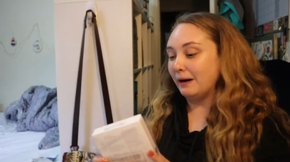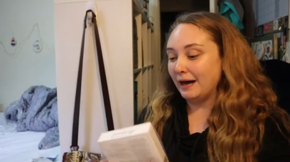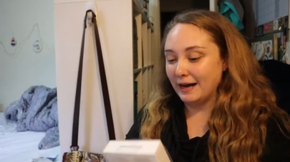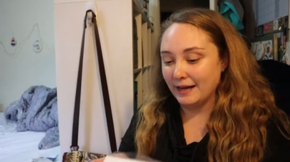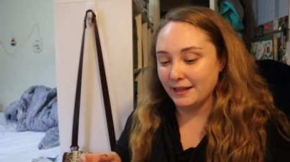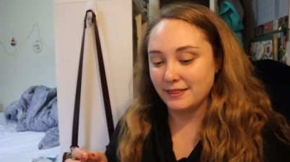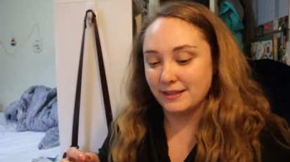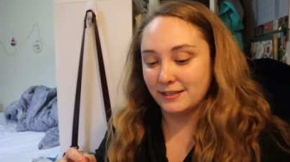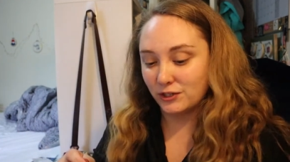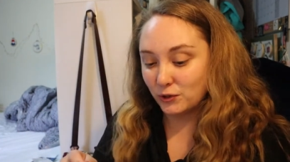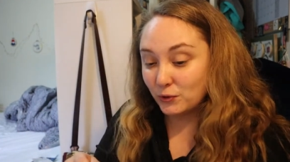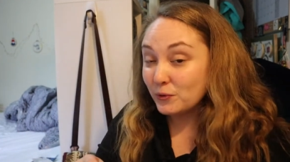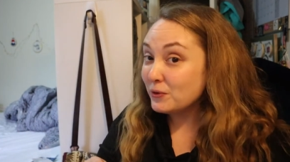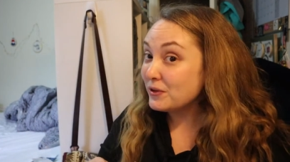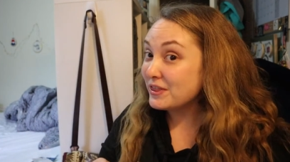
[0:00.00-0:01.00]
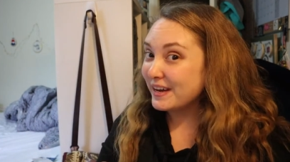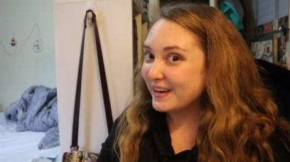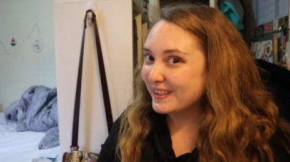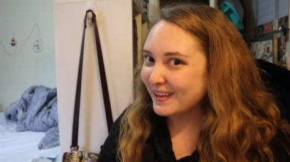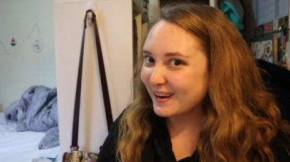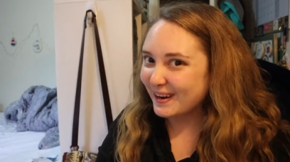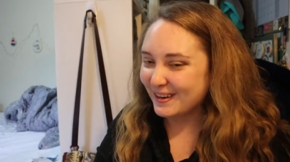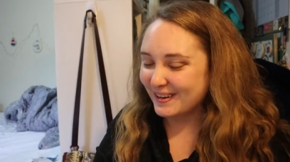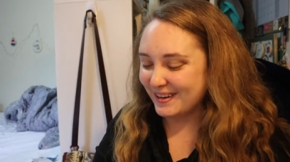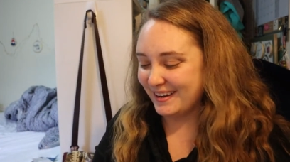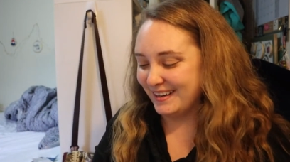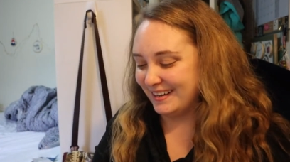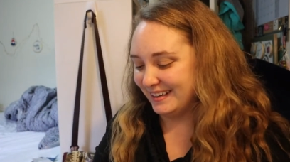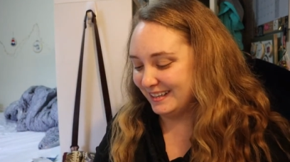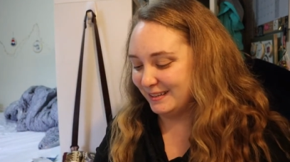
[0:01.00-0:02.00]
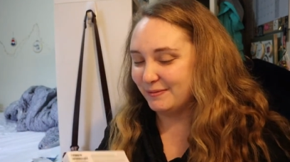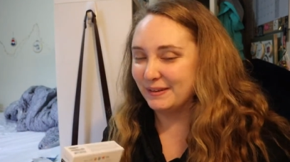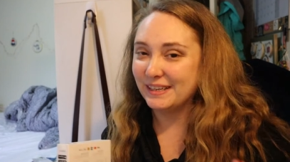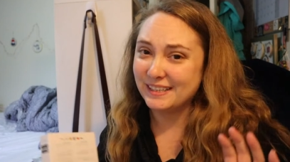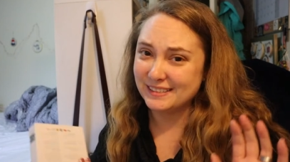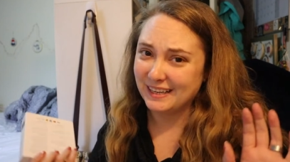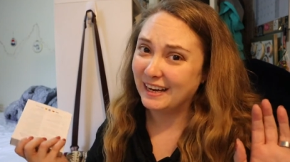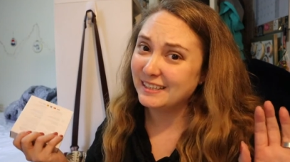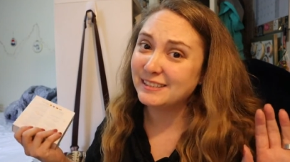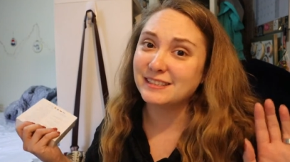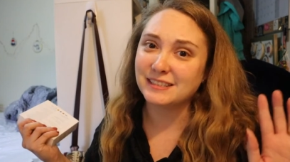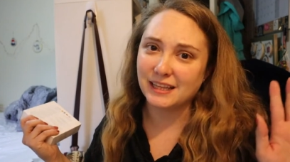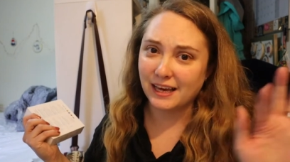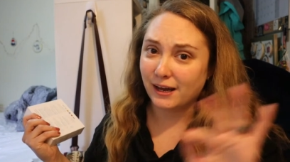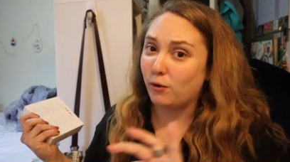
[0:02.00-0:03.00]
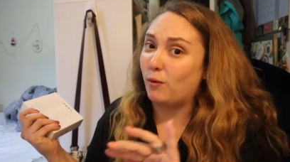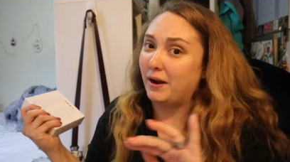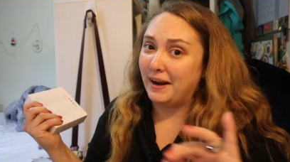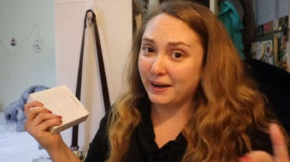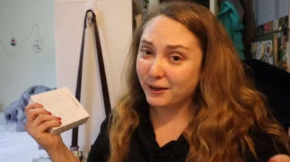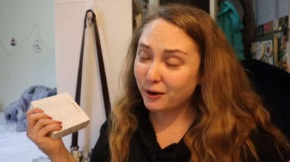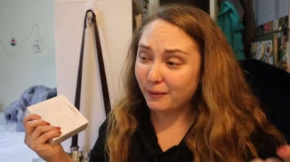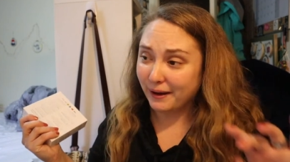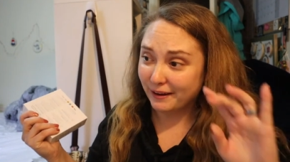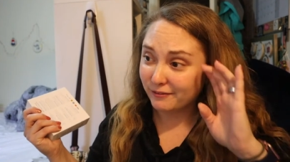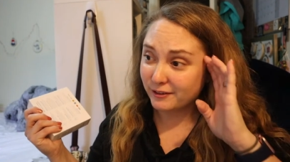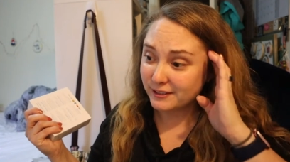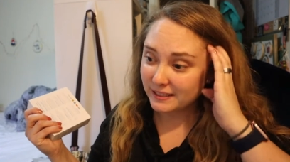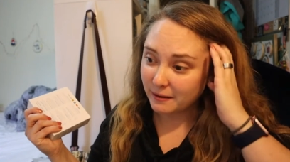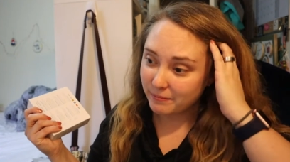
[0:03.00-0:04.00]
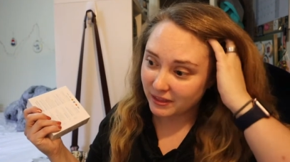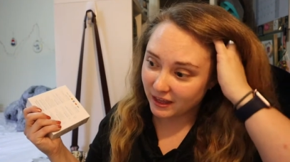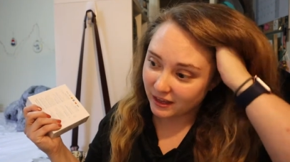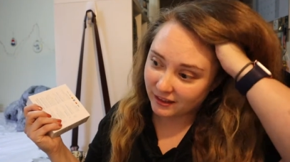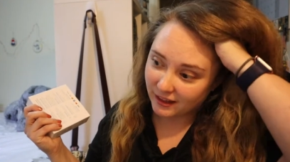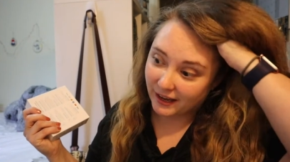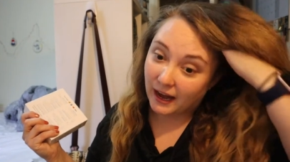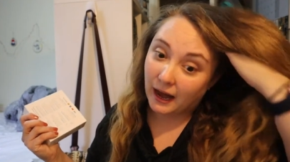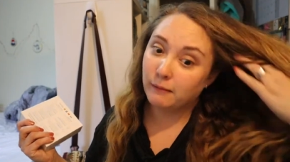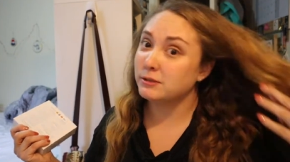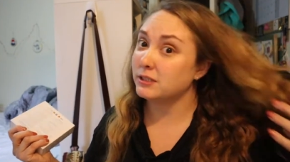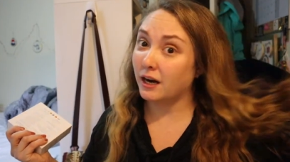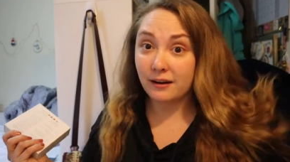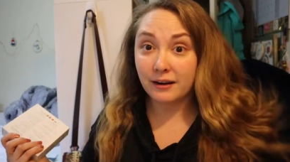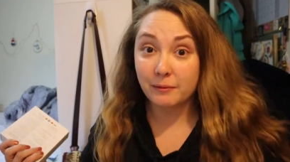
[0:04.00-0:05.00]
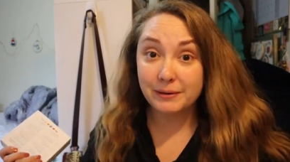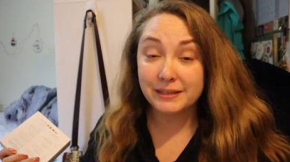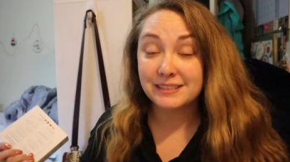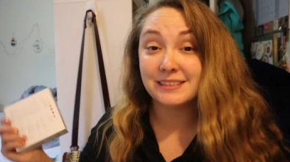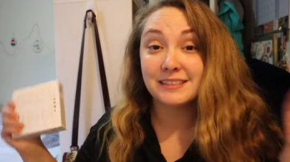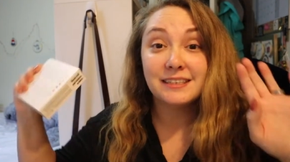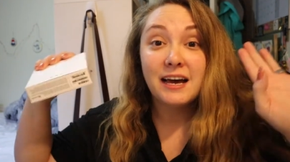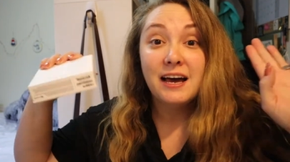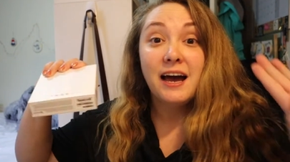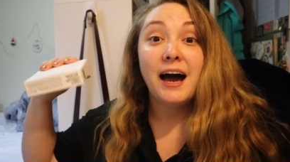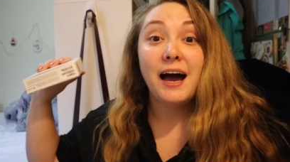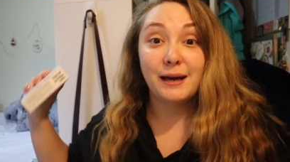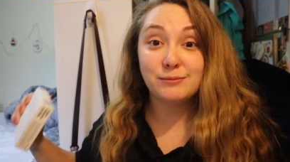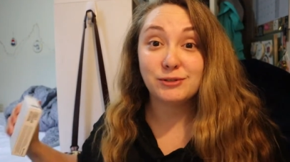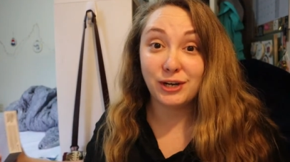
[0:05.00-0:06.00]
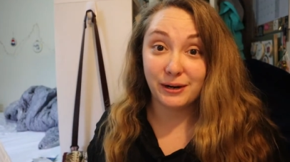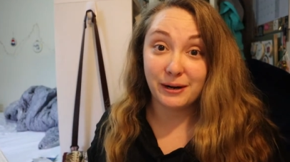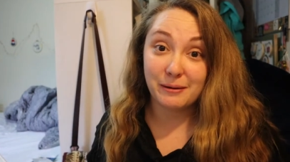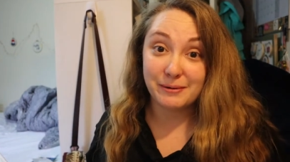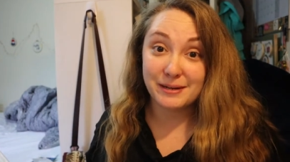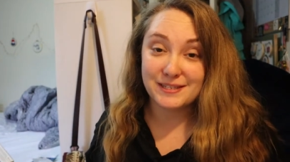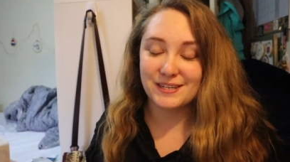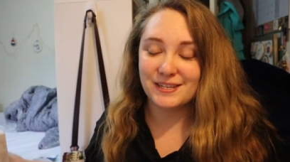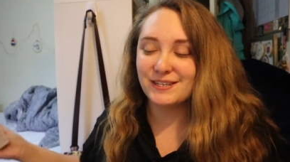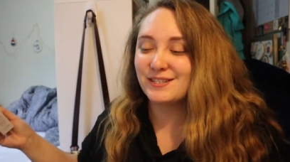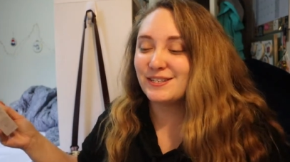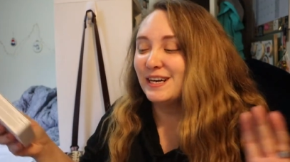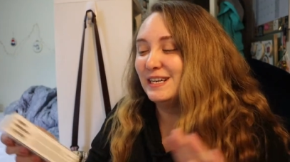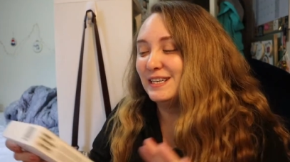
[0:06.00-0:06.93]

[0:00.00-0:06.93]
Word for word: But this cool thing that I got, because I just like, when I go in for something, like I'm starting a business, I'm starting a business.